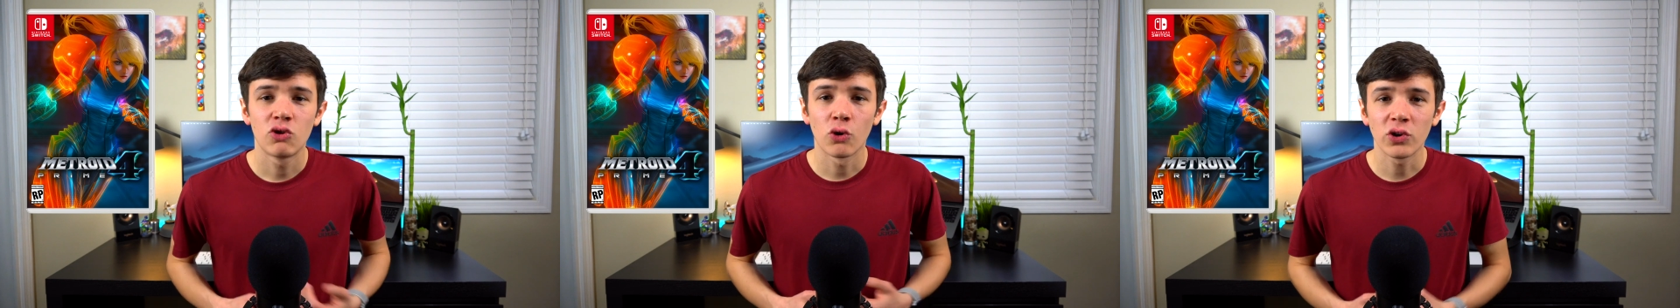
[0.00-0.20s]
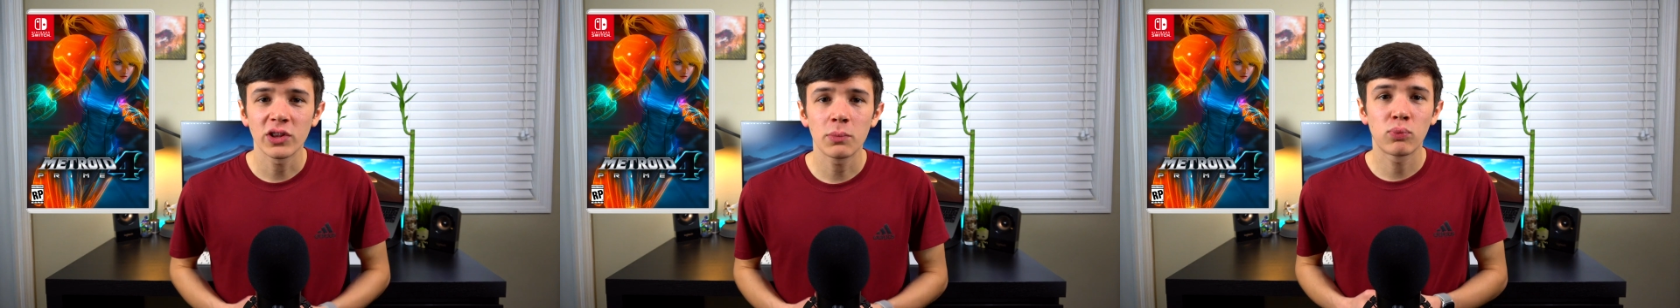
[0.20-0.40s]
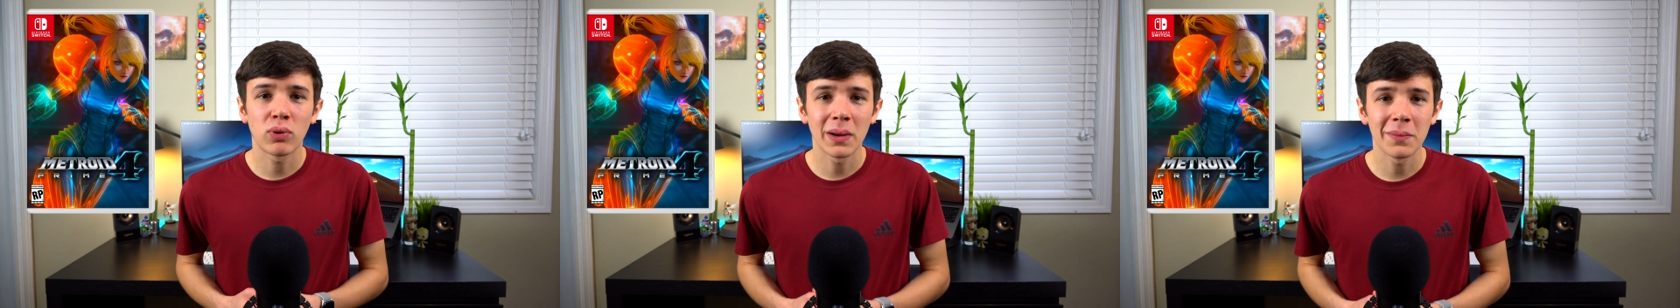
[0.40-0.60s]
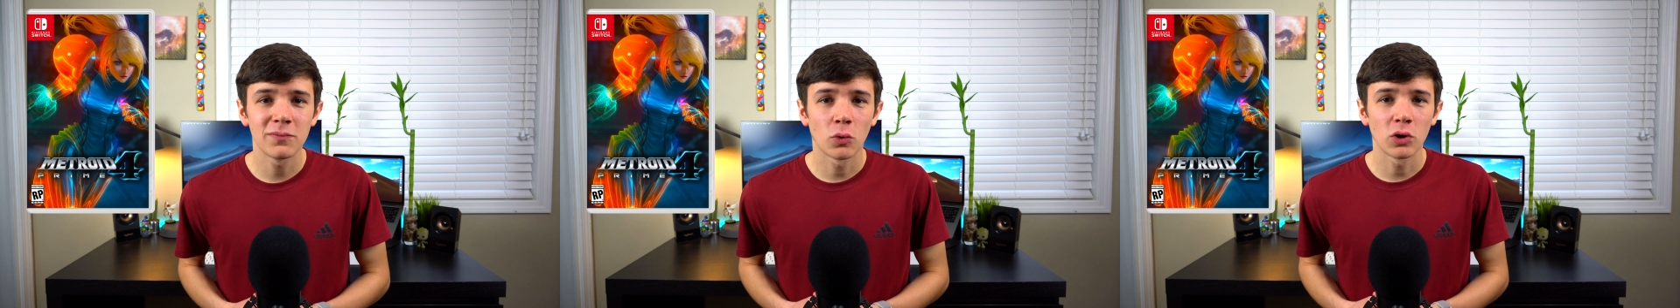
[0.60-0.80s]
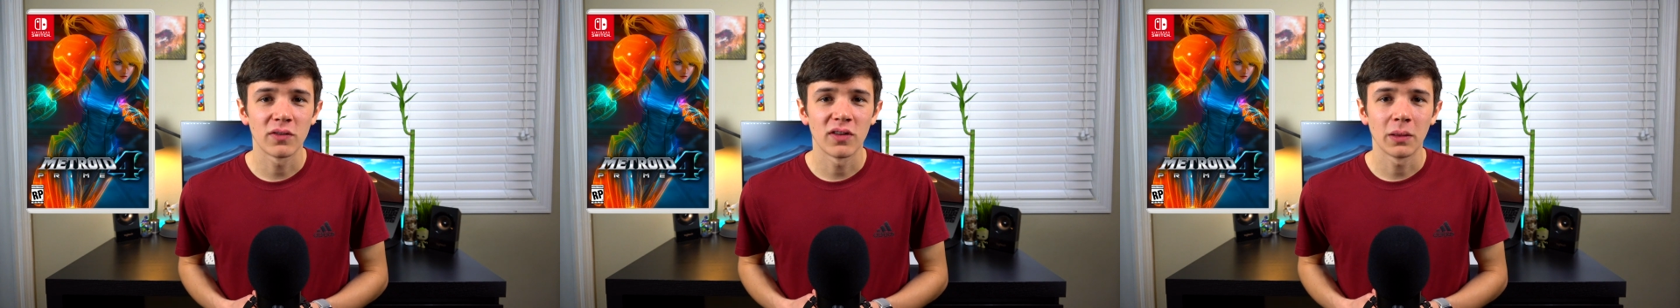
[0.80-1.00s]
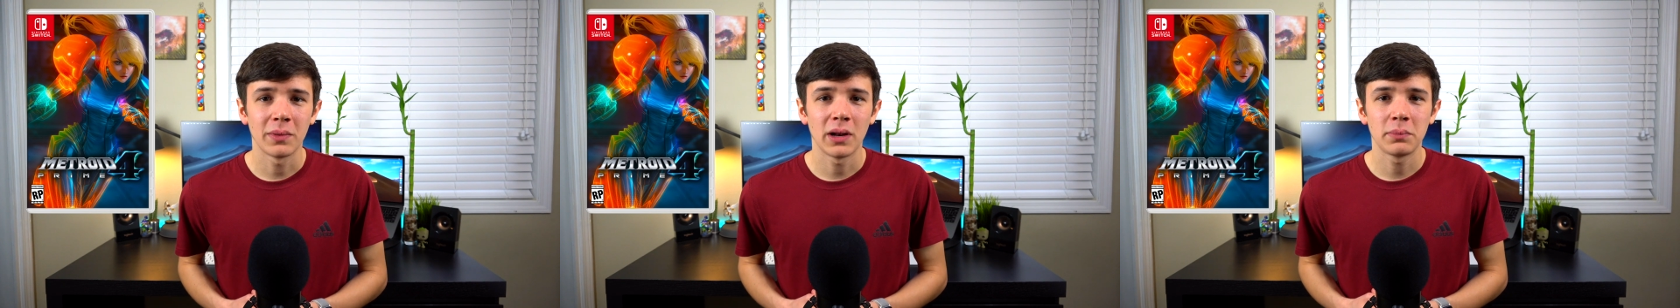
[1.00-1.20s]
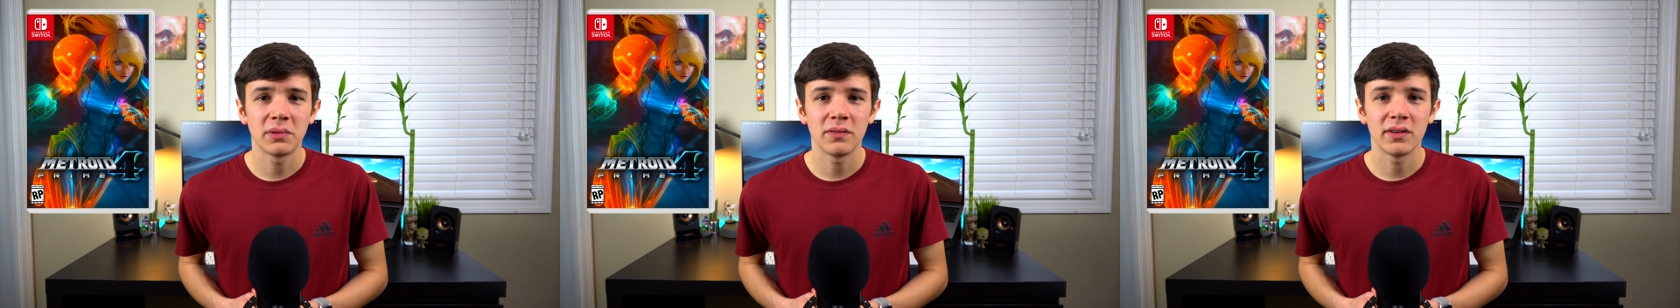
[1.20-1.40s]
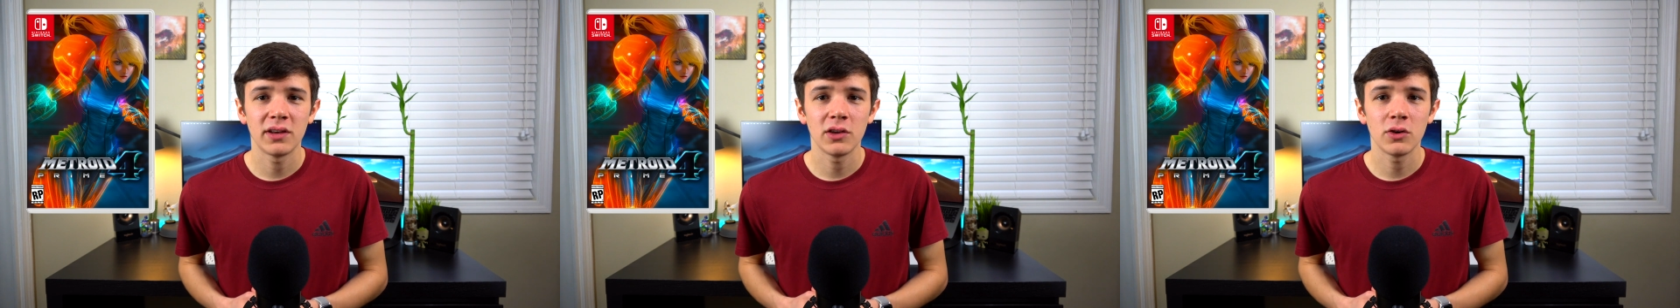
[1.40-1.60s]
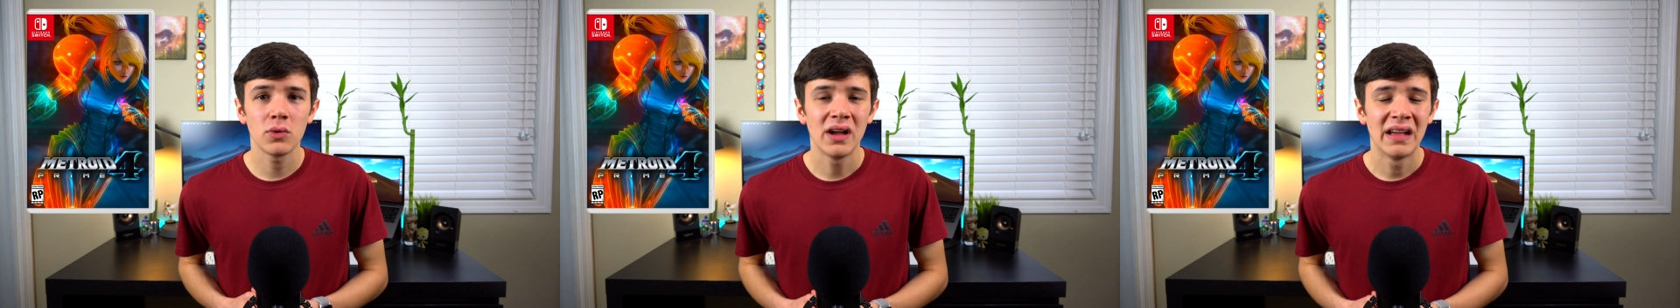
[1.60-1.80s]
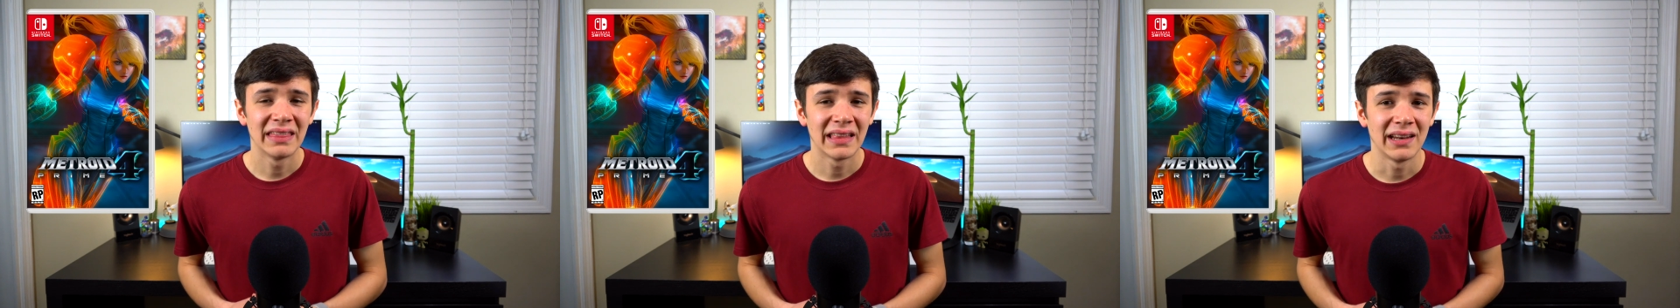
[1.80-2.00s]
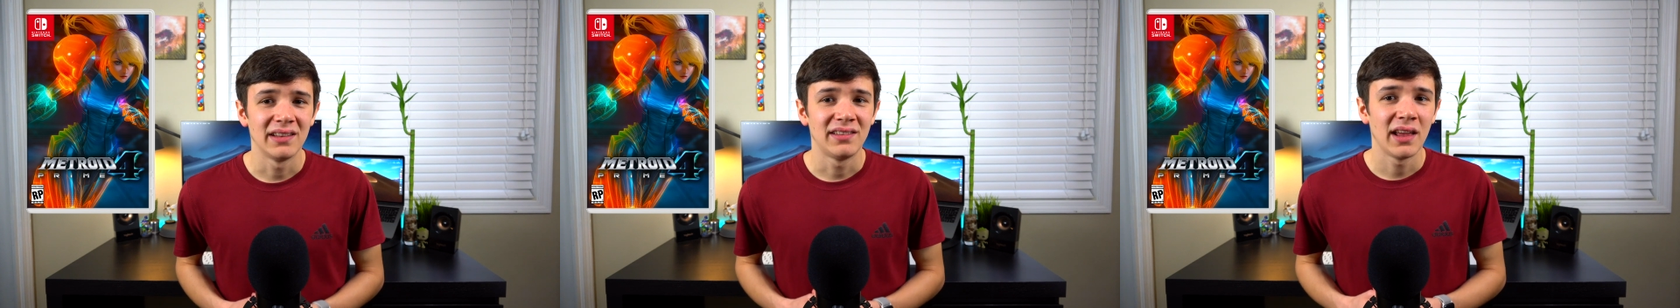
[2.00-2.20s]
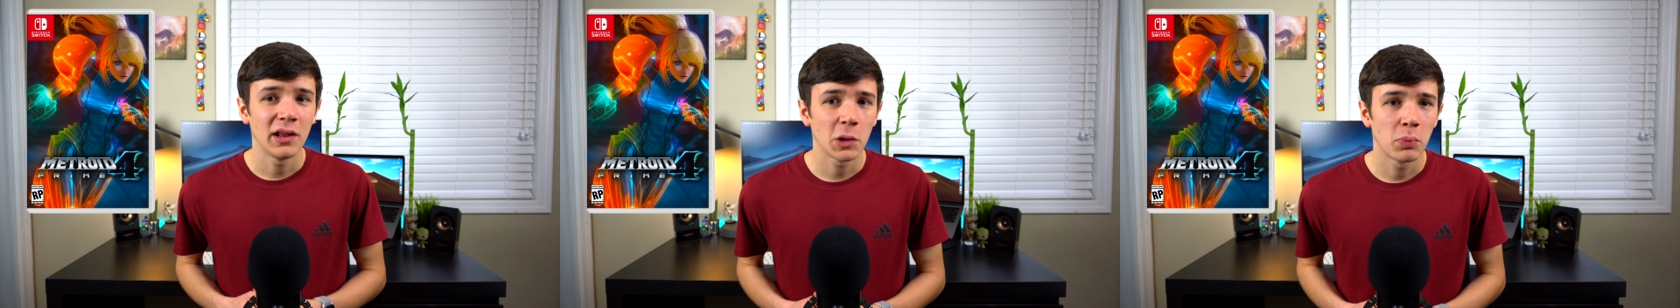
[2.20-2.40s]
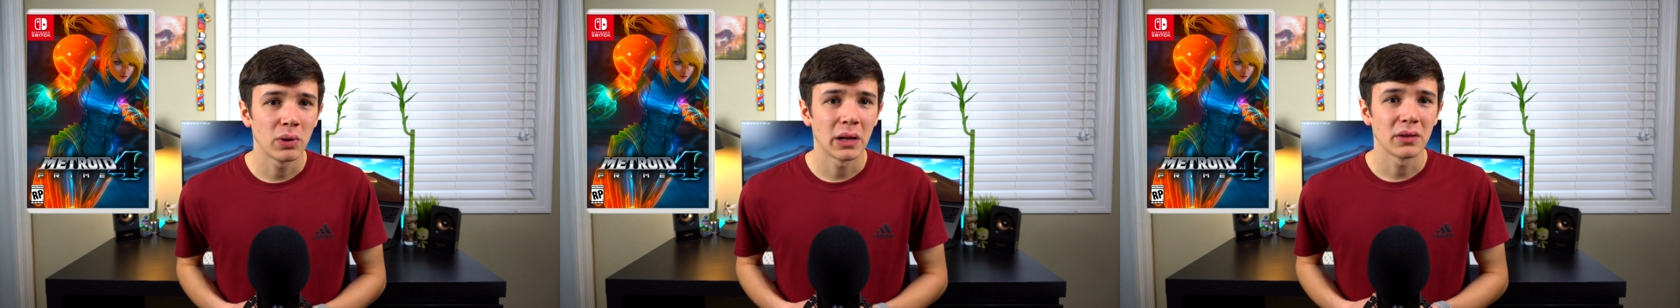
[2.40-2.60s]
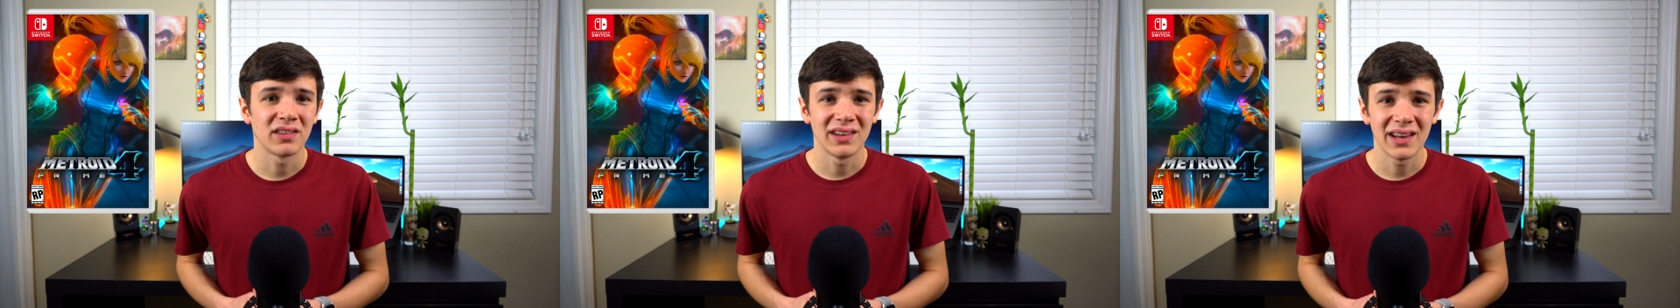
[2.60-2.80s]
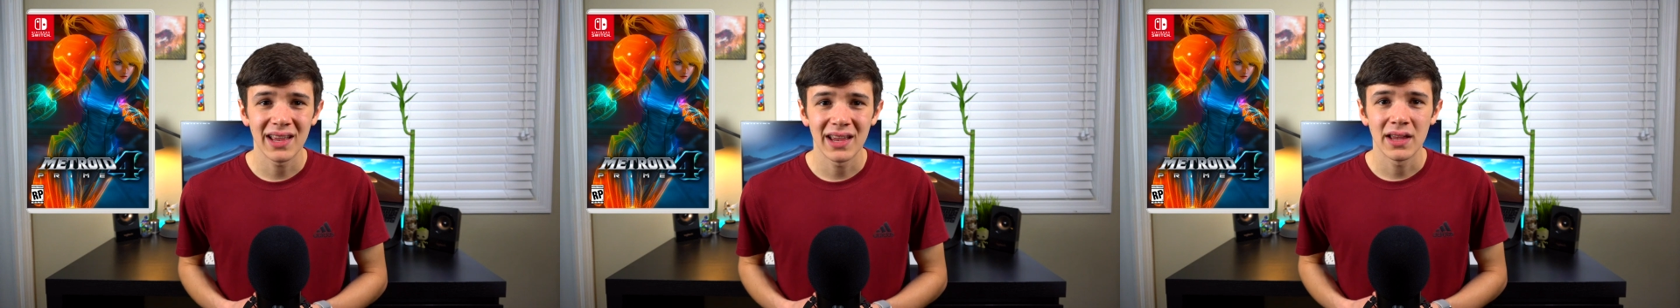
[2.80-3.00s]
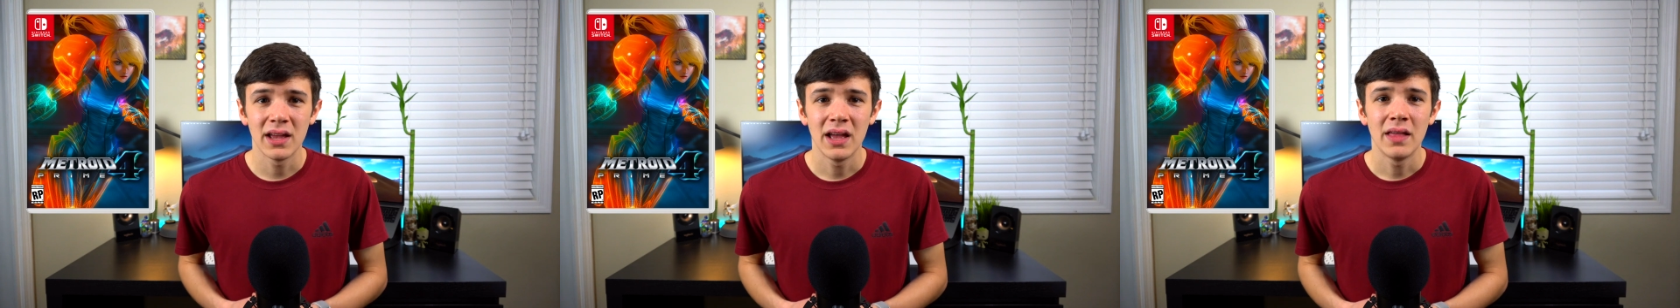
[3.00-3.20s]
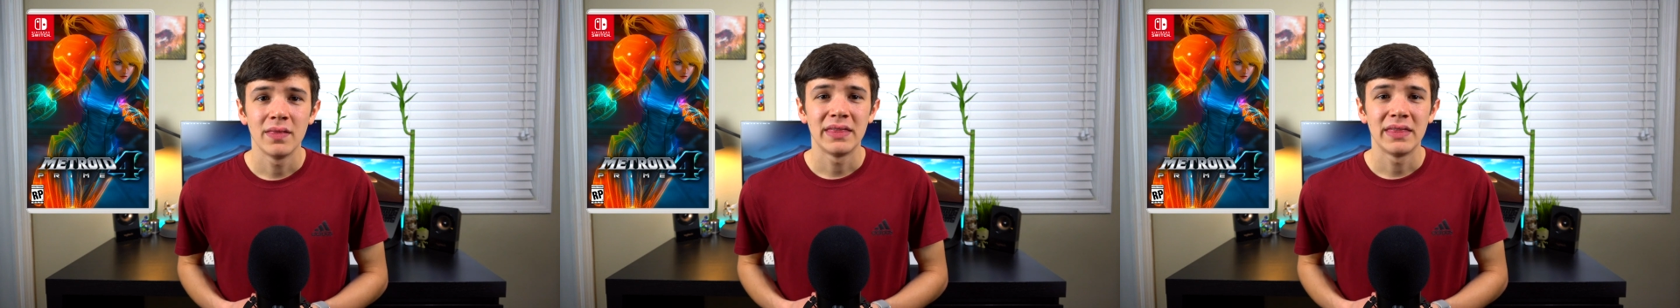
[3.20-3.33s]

During the Prime 4 development update video that Nintendo put out today,